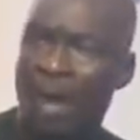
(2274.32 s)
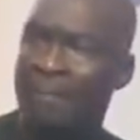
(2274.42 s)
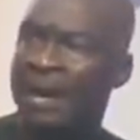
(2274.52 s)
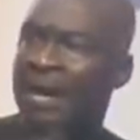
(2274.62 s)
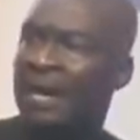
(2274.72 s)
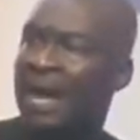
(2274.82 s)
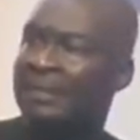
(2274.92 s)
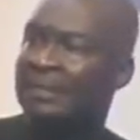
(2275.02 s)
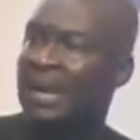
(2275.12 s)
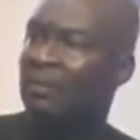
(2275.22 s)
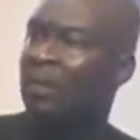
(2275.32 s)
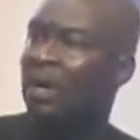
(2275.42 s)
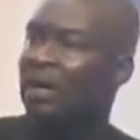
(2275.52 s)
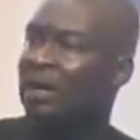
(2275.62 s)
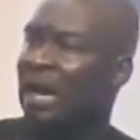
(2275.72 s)
Where men like
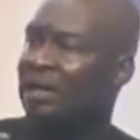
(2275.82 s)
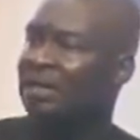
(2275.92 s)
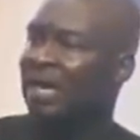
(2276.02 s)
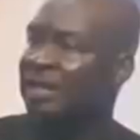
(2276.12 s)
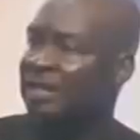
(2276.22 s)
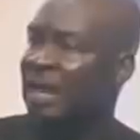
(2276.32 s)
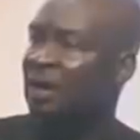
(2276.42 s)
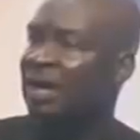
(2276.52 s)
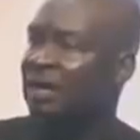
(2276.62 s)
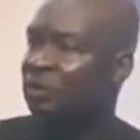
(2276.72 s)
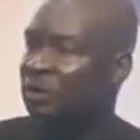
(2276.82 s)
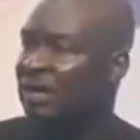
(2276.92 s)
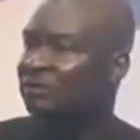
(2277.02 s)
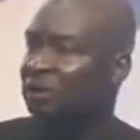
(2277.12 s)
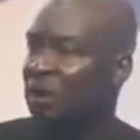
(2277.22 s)
Samuel, Ajayi Crowder,
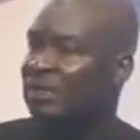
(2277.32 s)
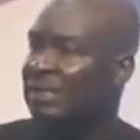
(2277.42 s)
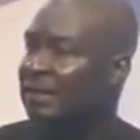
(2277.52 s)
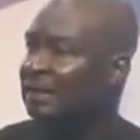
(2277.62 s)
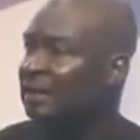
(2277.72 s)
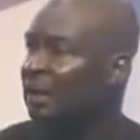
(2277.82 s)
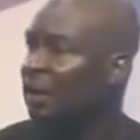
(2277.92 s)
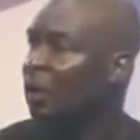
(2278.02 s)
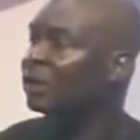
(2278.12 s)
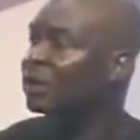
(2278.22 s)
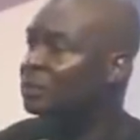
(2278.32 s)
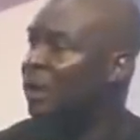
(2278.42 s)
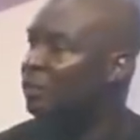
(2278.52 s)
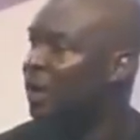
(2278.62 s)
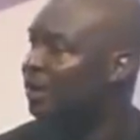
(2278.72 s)
Joseph Johnson, all these
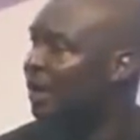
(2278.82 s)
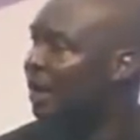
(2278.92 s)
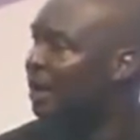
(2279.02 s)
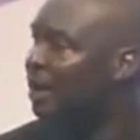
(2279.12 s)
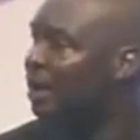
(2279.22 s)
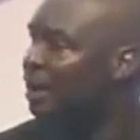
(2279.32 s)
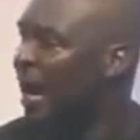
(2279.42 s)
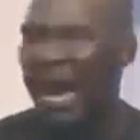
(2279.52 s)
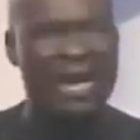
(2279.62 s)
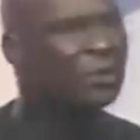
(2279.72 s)
men were there. I